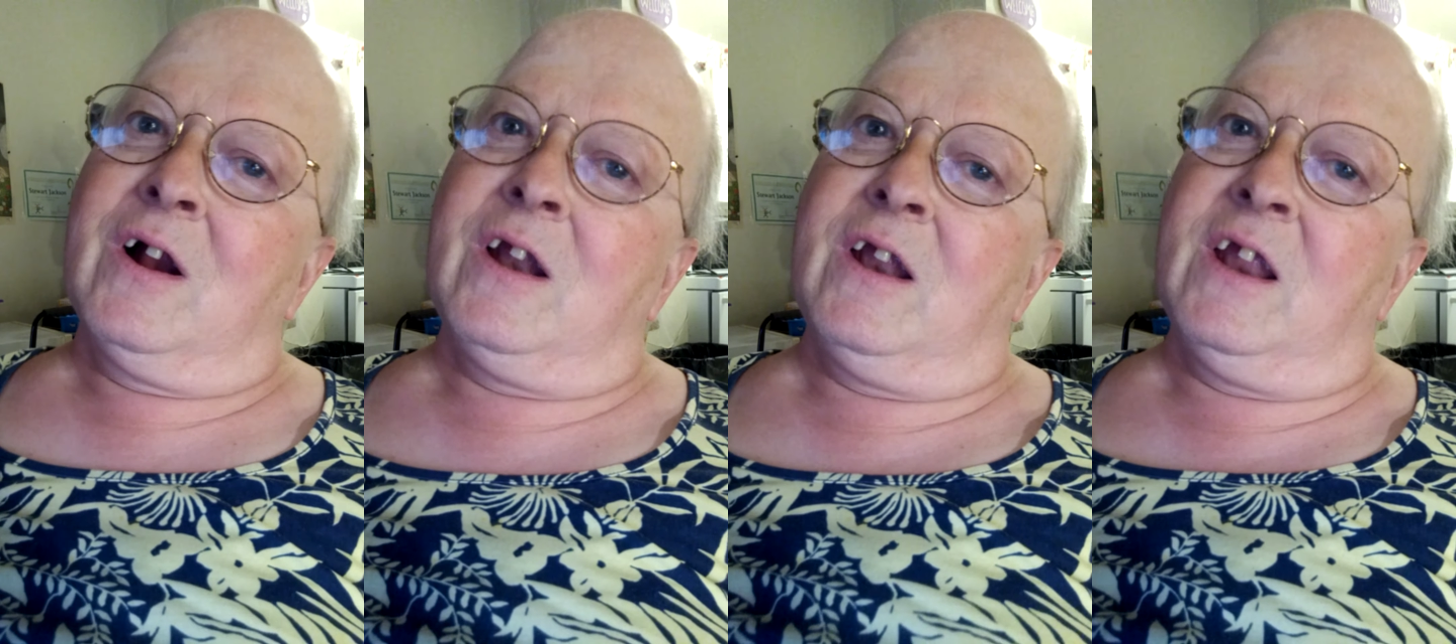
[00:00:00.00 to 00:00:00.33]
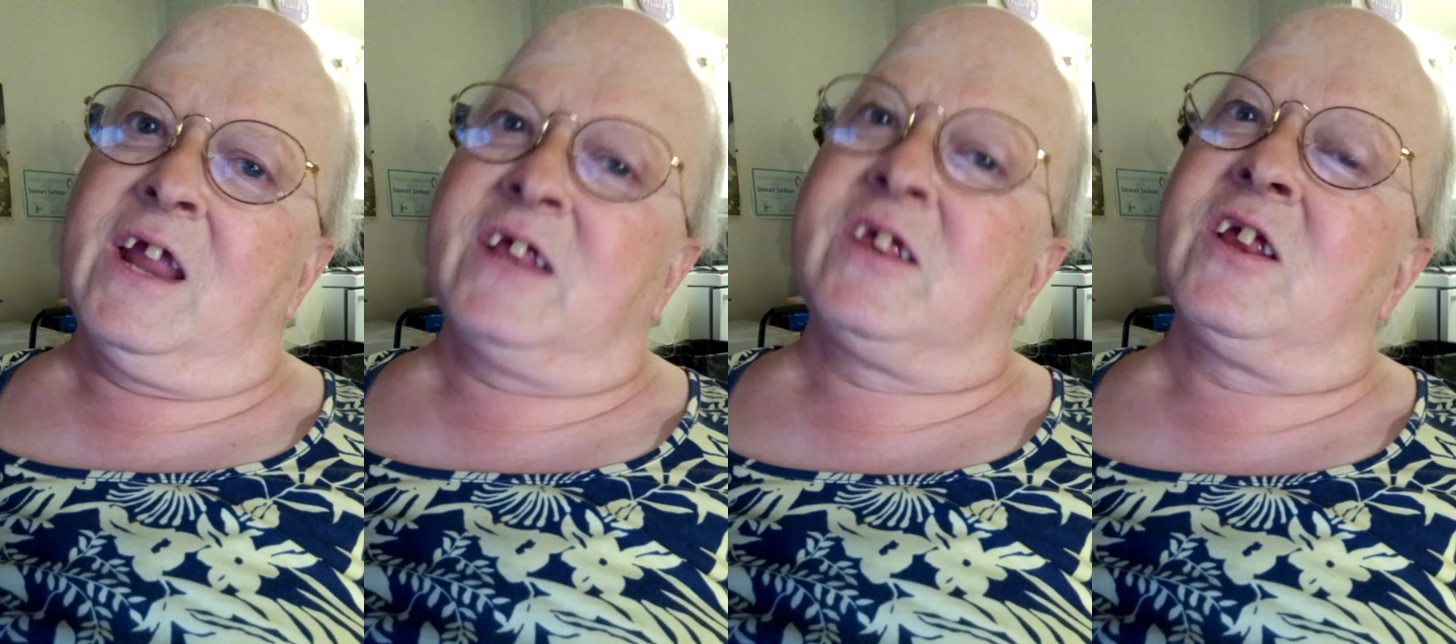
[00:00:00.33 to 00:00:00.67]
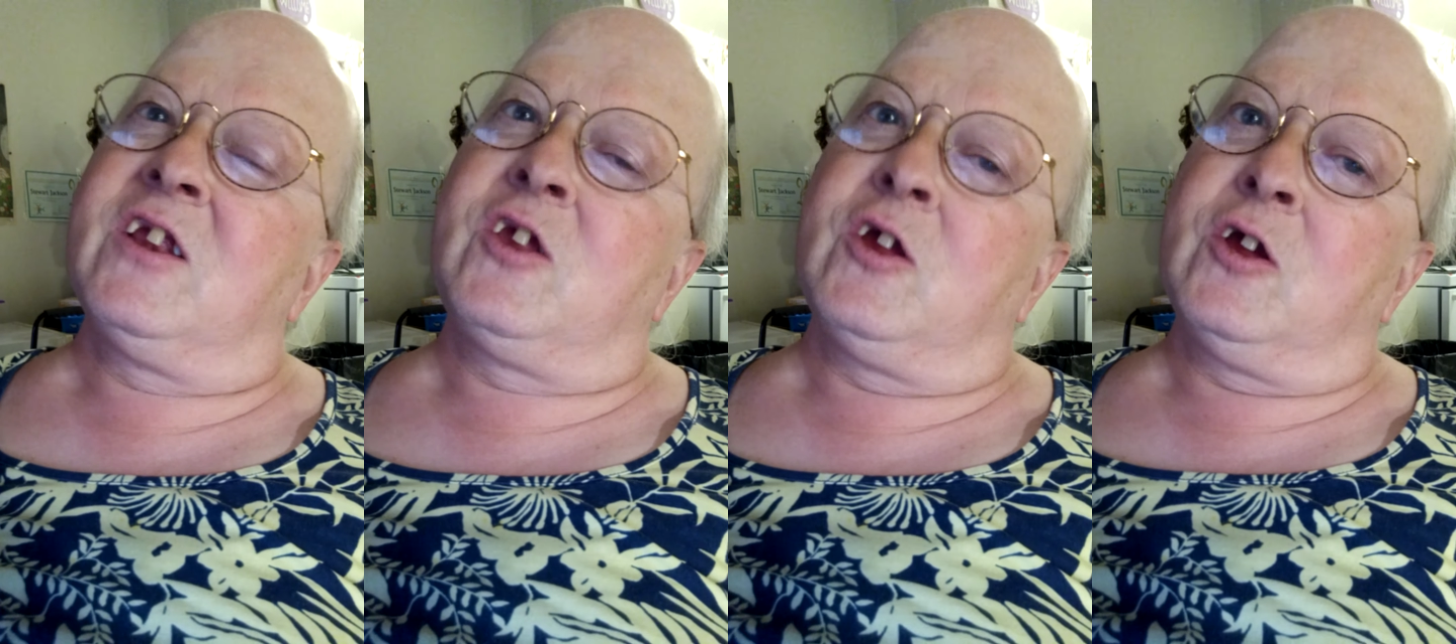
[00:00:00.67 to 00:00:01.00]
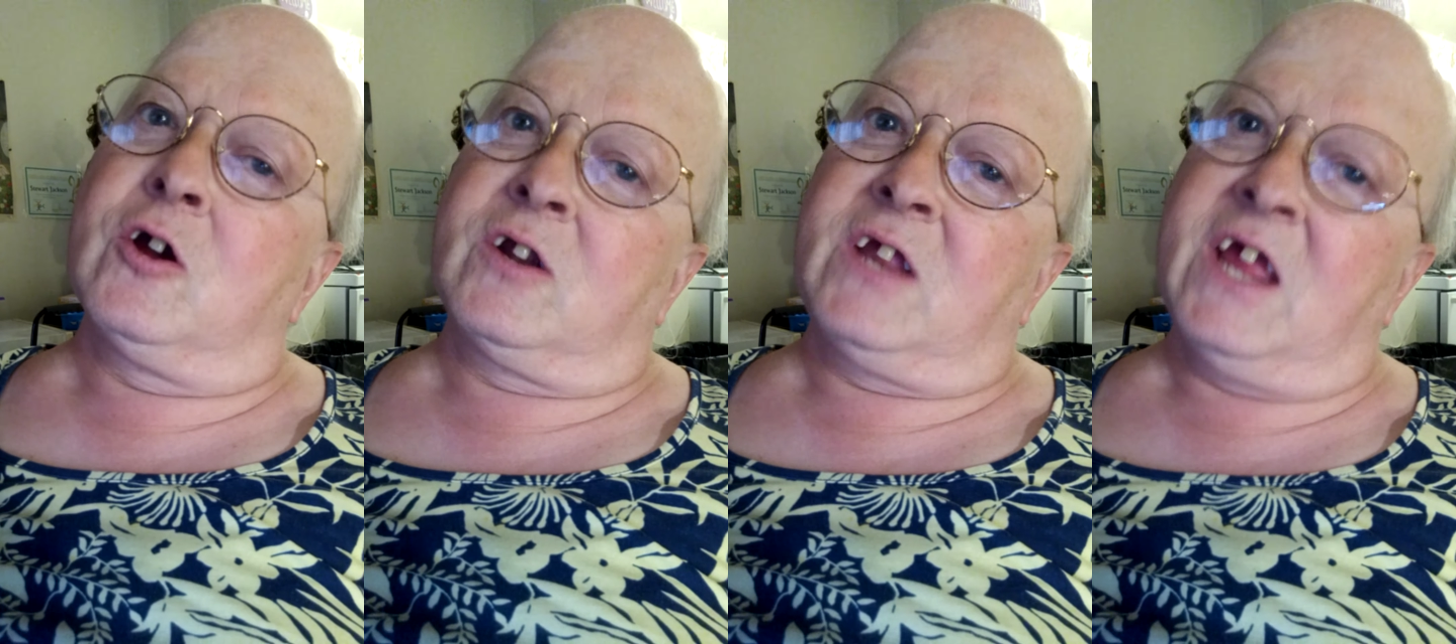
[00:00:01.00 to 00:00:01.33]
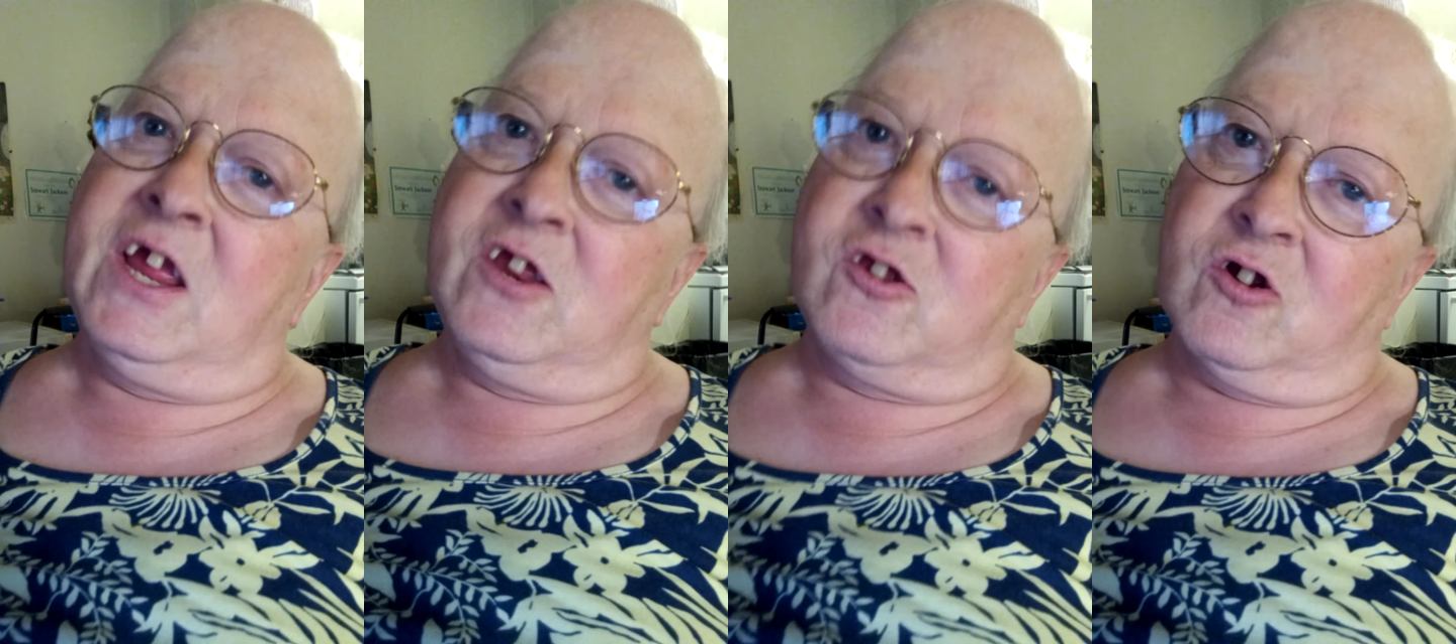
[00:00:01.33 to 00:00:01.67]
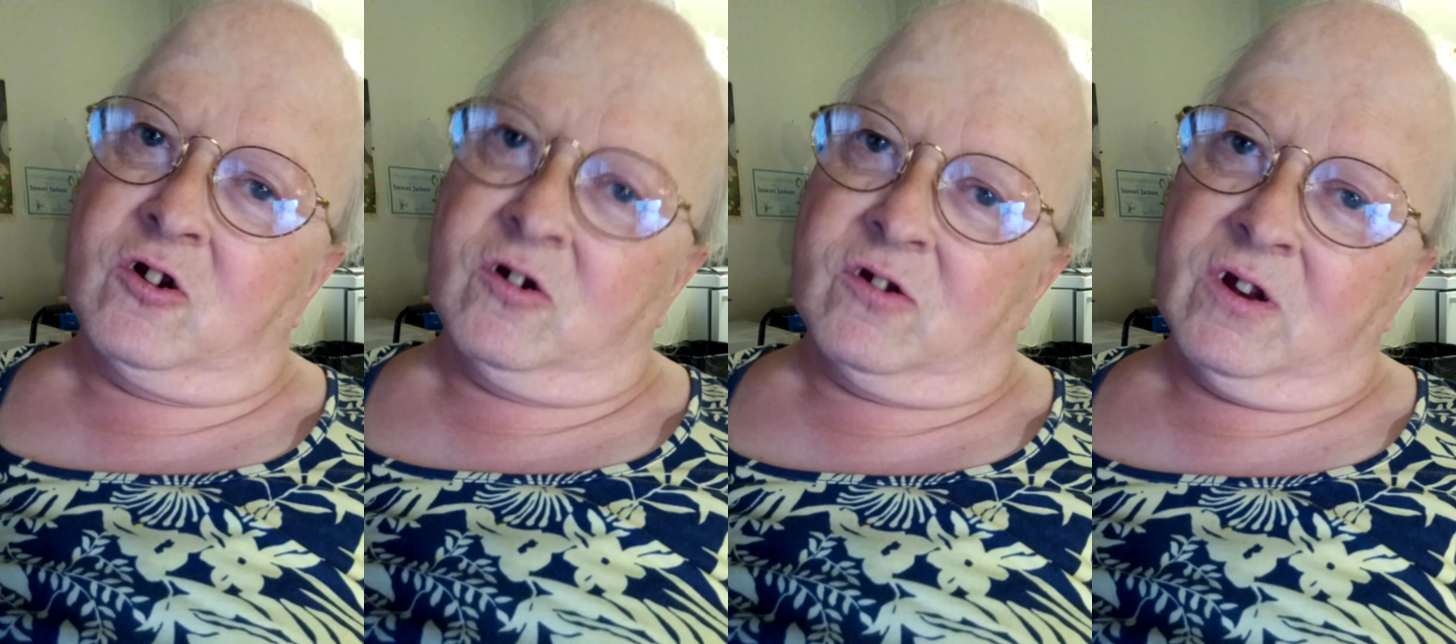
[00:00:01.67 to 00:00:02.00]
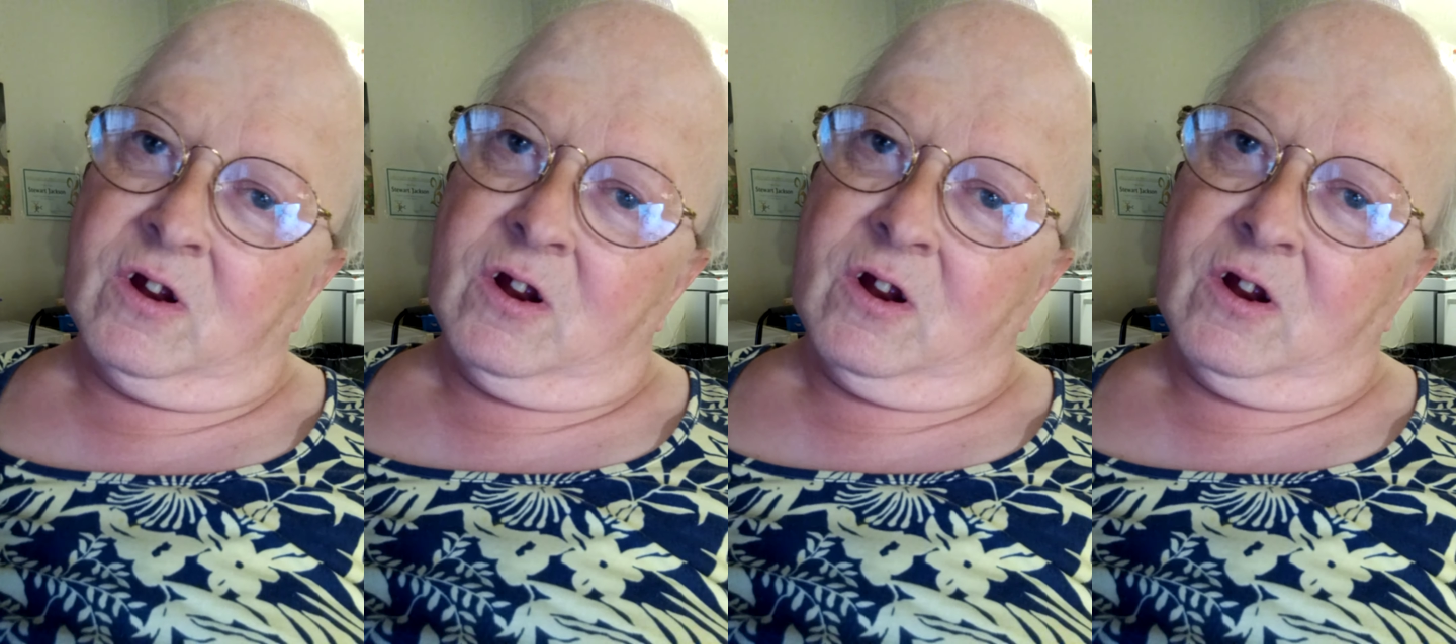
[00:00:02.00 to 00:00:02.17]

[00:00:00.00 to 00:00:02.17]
listen to your teachers,